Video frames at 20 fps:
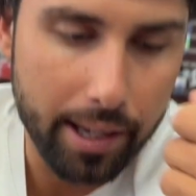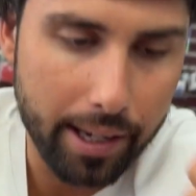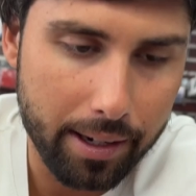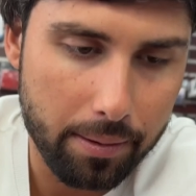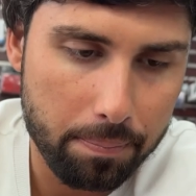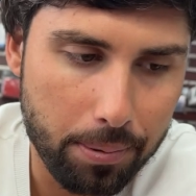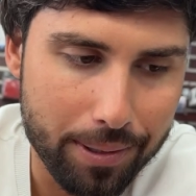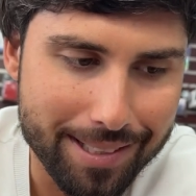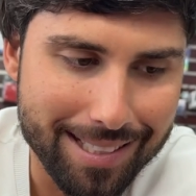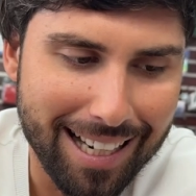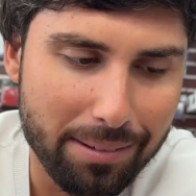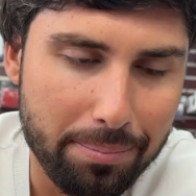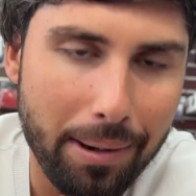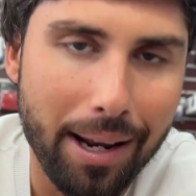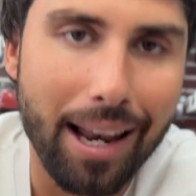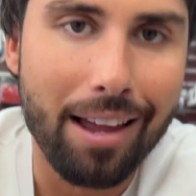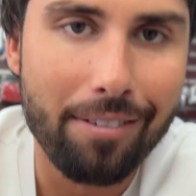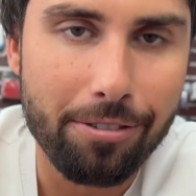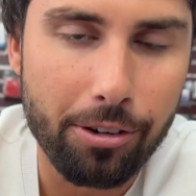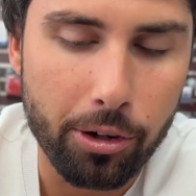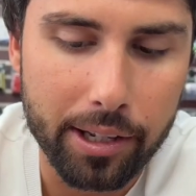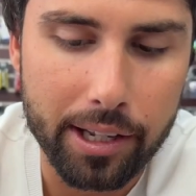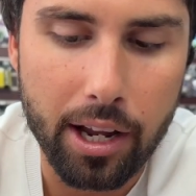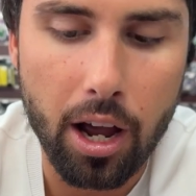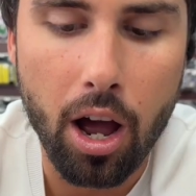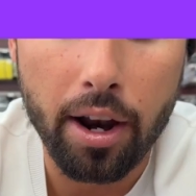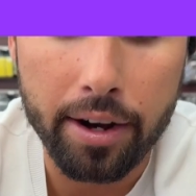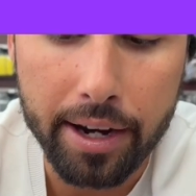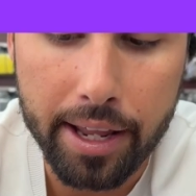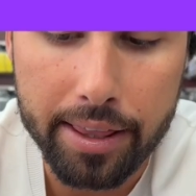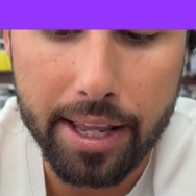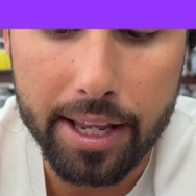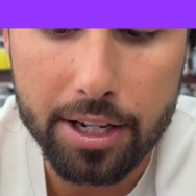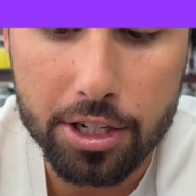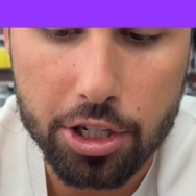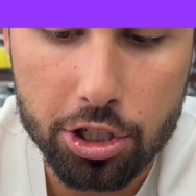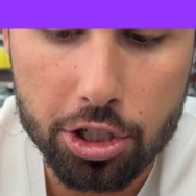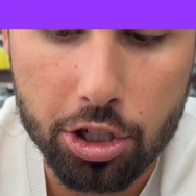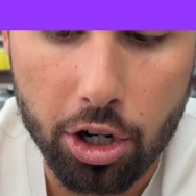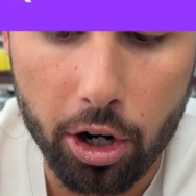like to protect my life early on and then
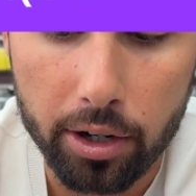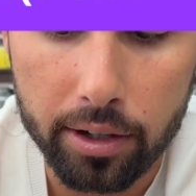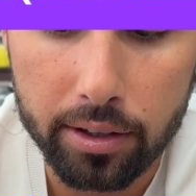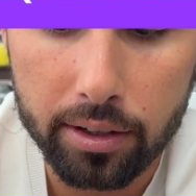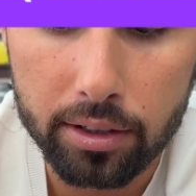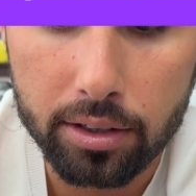just start